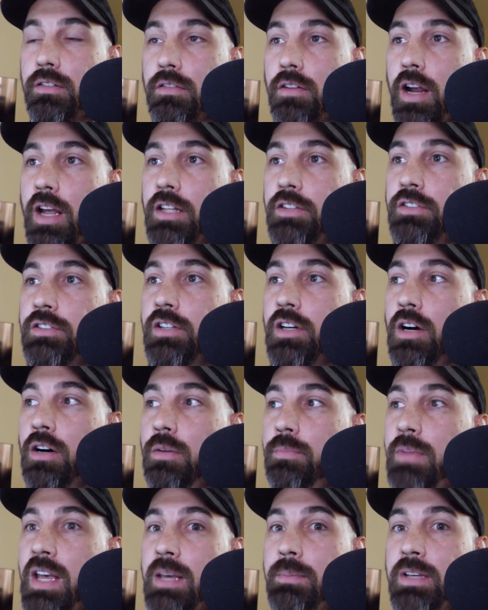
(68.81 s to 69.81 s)
Right.
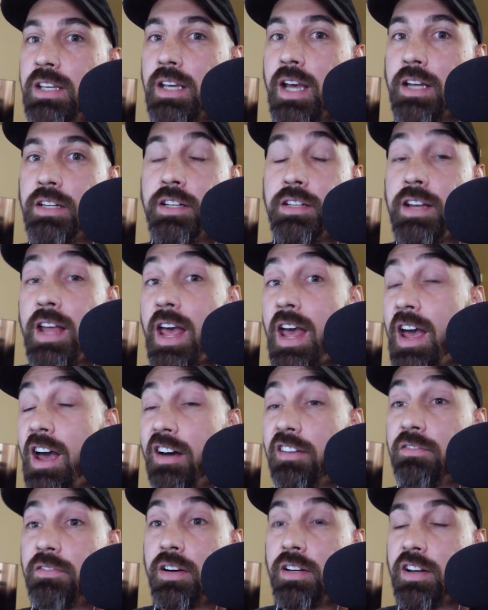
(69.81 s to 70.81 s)
So maybe I didn't
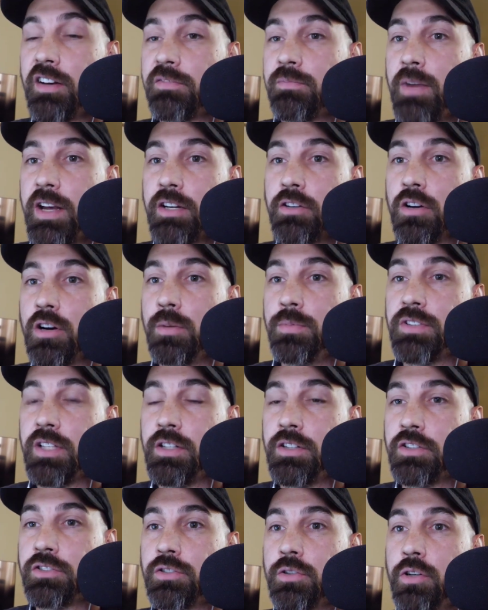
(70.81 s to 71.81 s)
have enough microbes
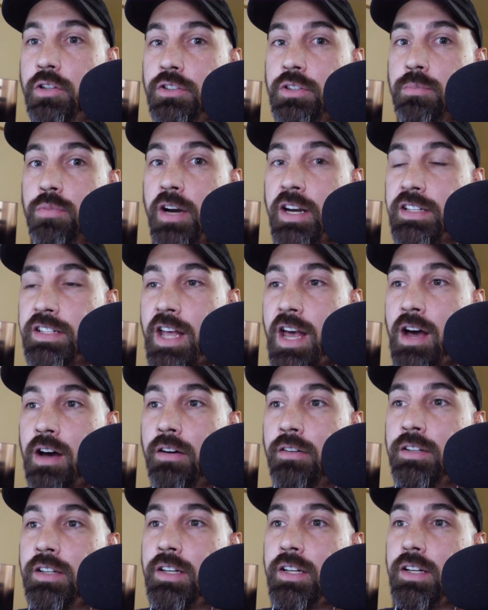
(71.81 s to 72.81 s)
in the soil to break
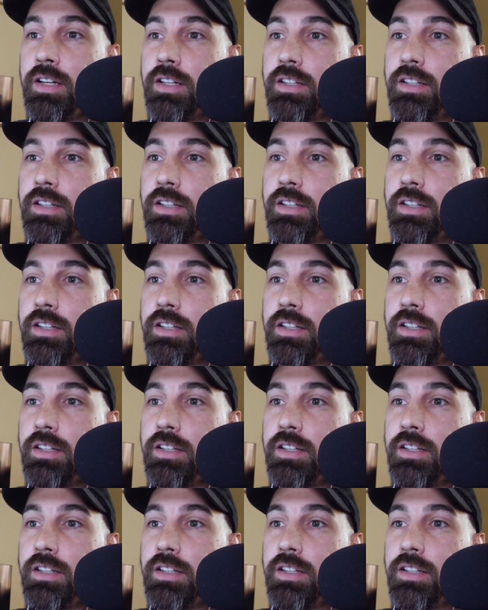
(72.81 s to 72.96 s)
down